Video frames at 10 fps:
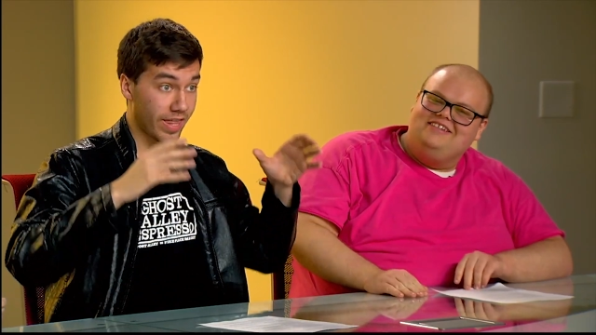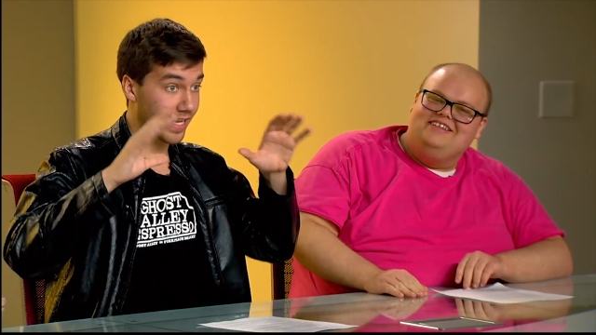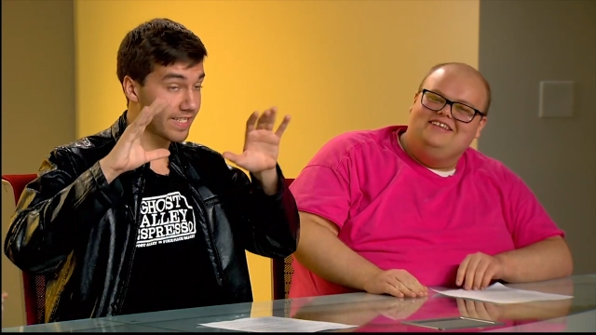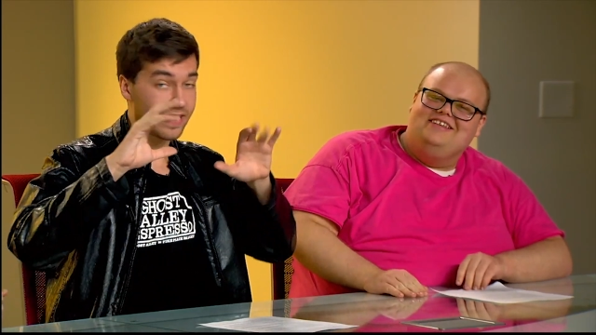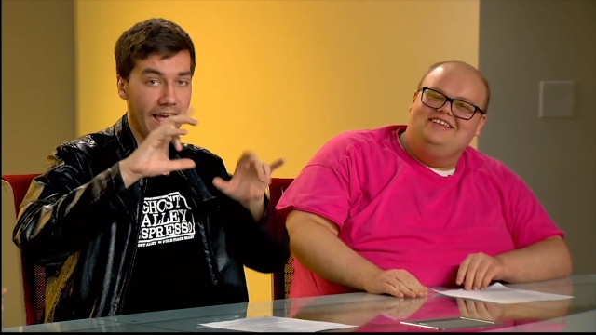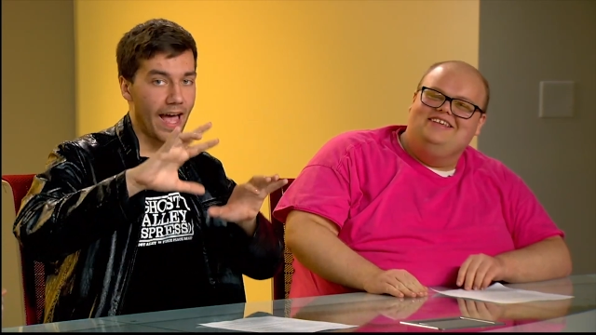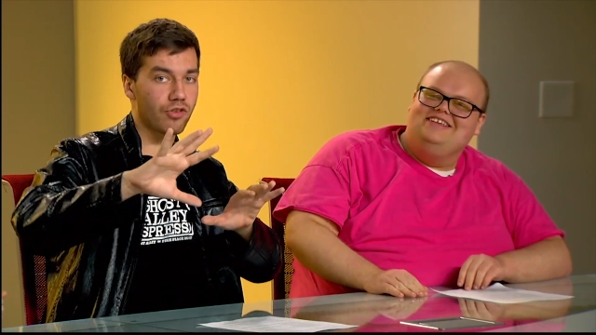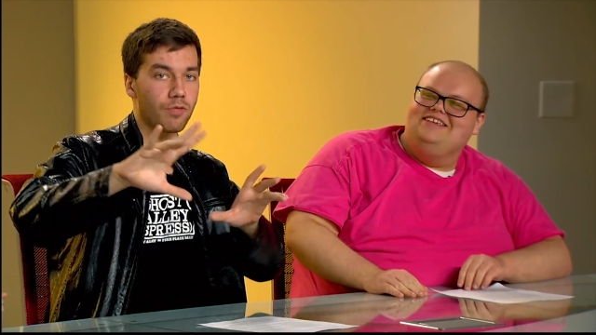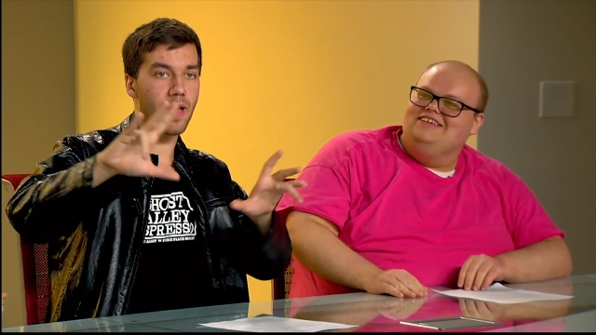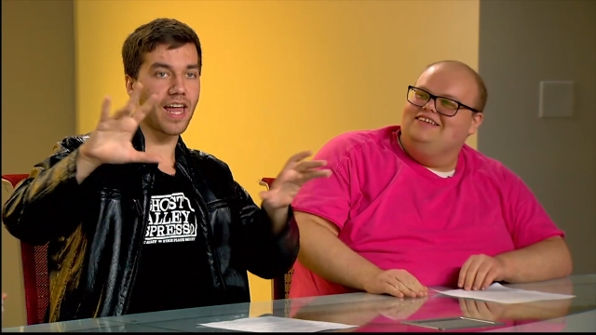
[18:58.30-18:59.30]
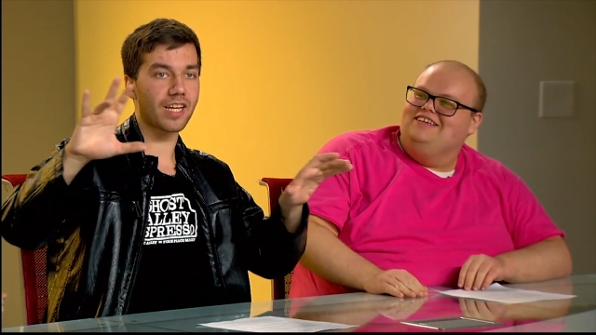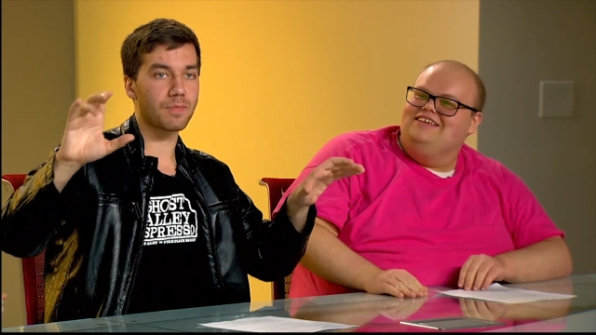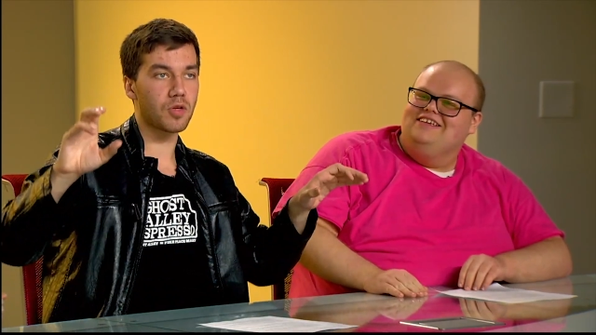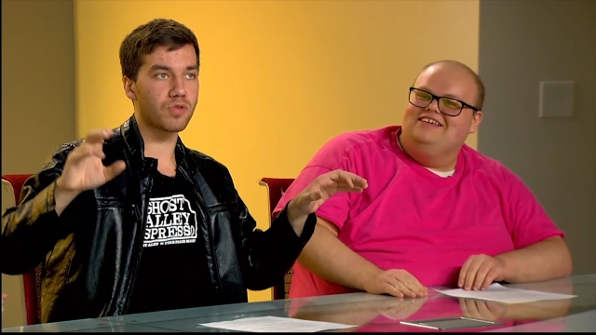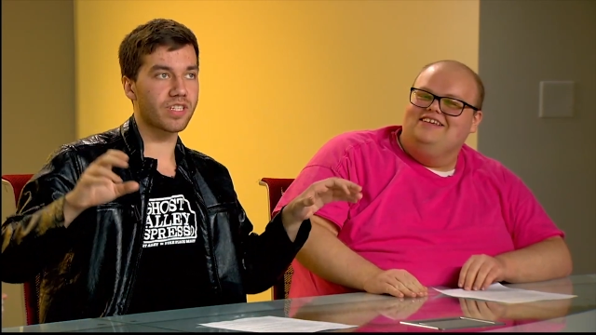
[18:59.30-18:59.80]
Speaker 1: like sad
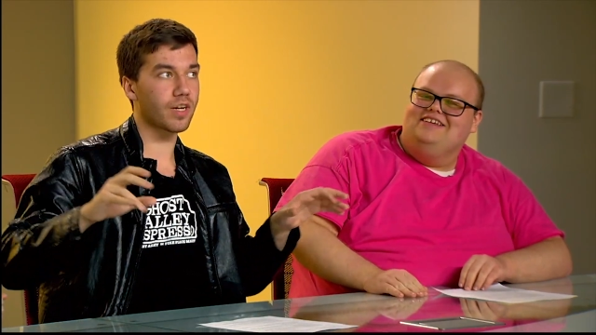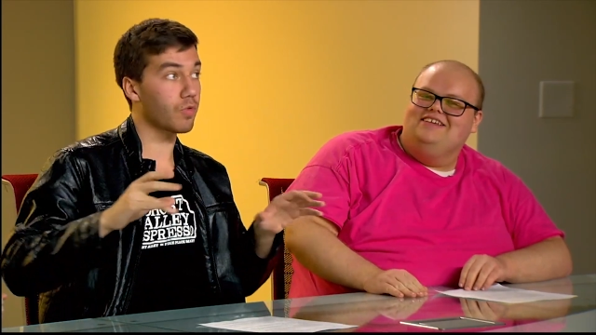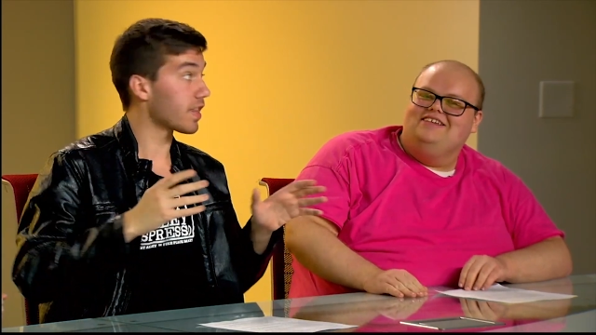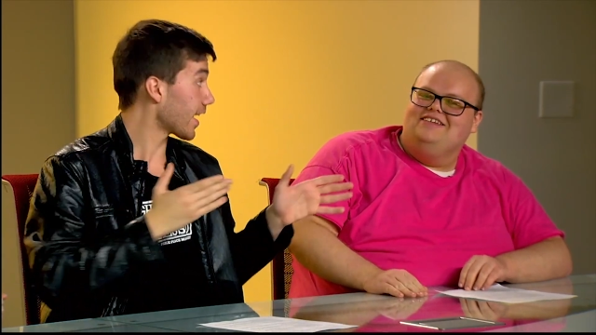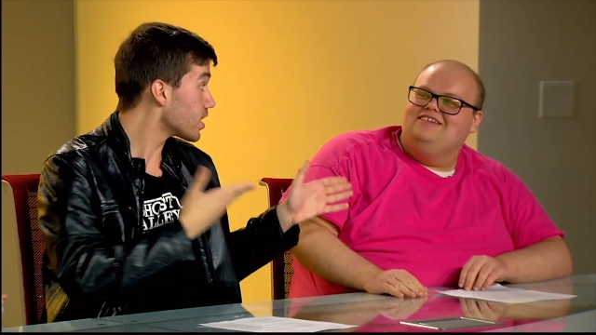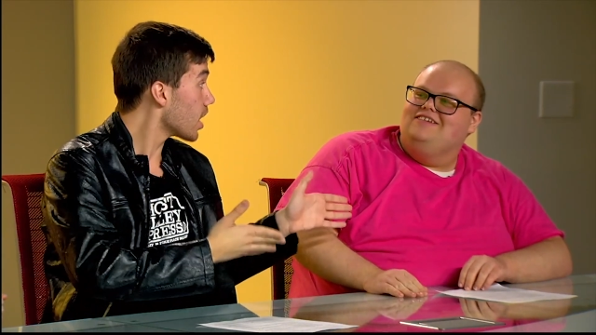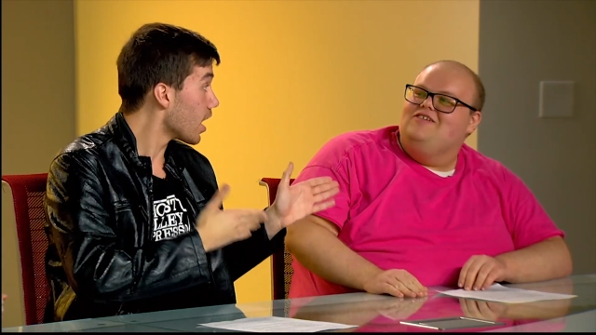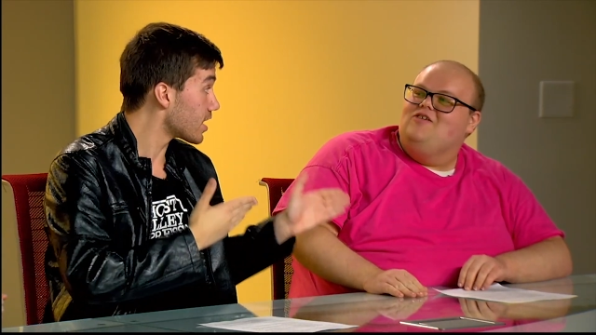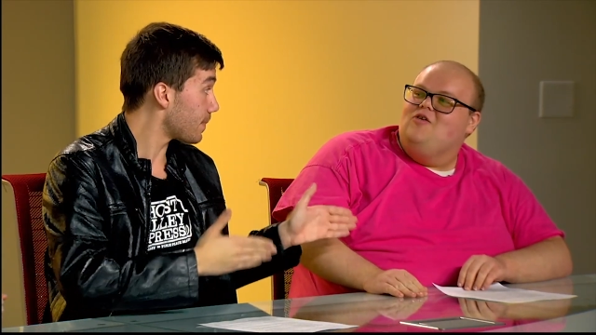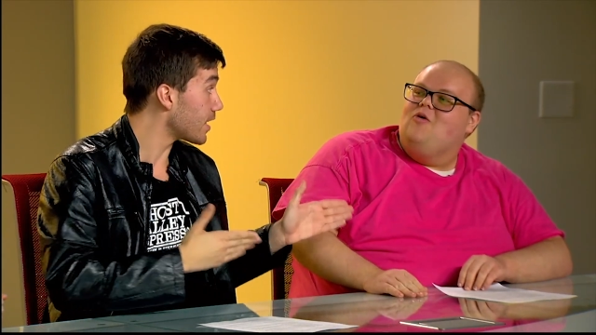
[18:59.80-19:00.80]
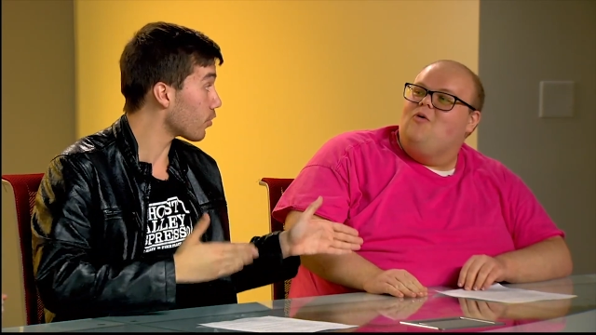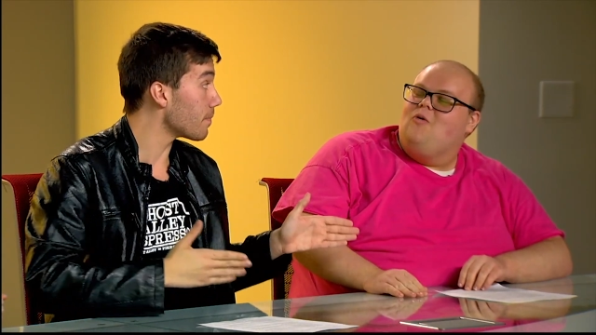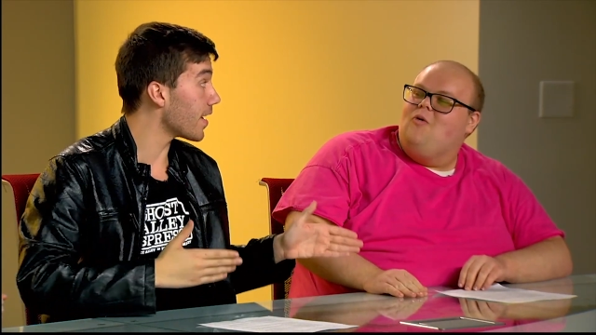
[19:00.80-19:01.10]
dramatic music with like a speech written